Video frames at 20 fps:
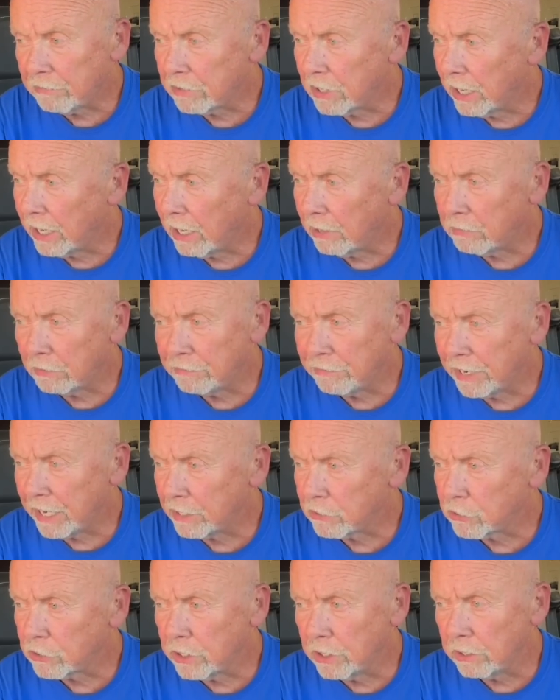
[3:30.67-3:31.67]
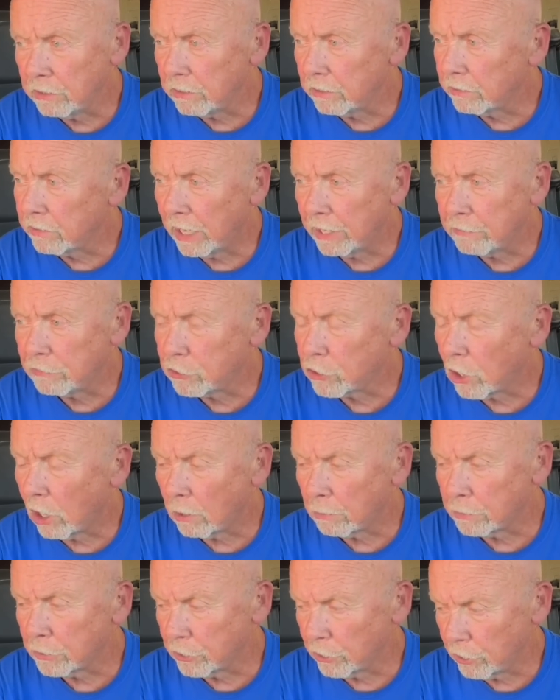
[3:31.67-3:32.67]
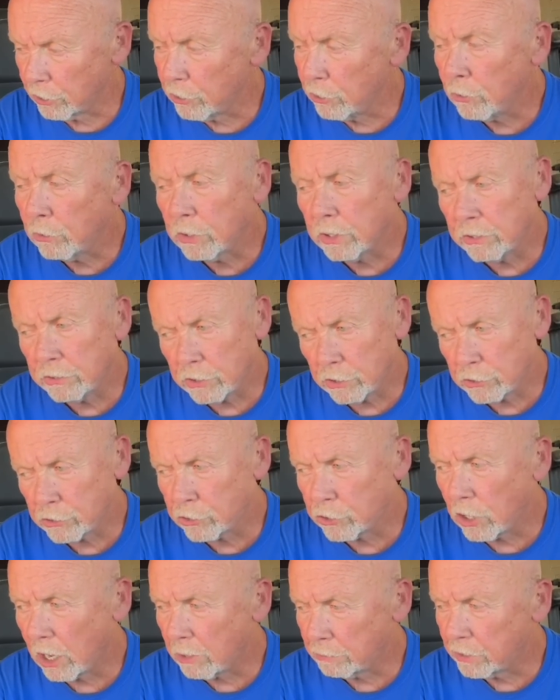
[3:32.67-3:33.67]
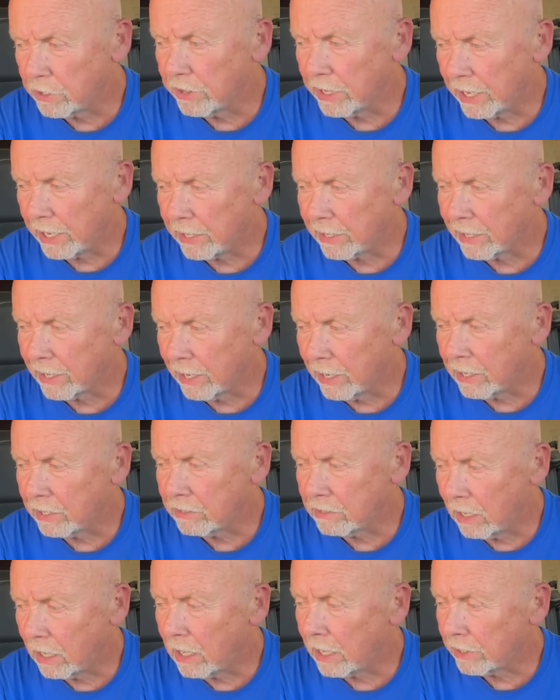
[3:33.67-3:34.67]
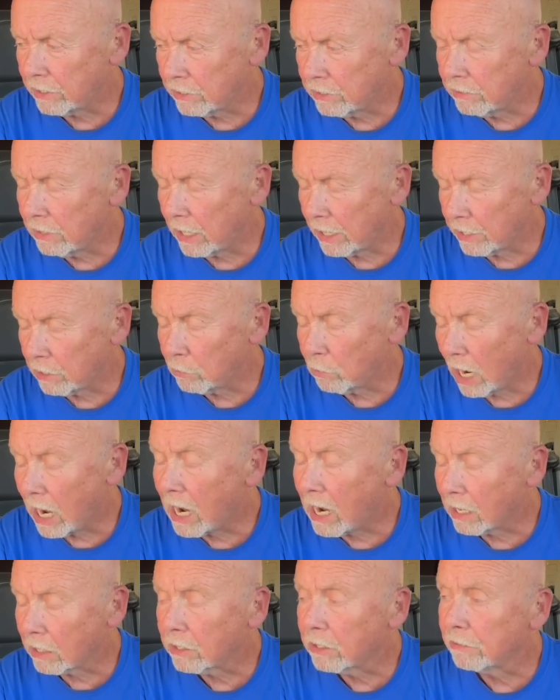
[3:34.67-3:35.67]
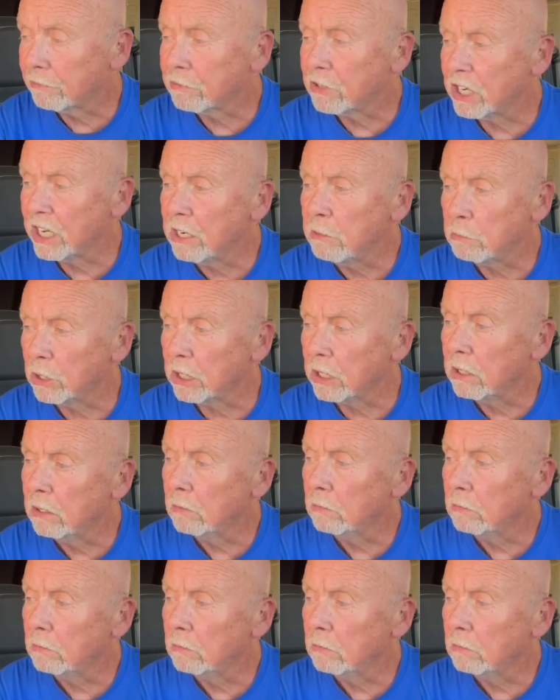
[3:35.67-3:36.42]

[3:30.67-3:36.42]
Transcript: to have a fancy knife sharpener. You can just sharpen that again on a rock if need be.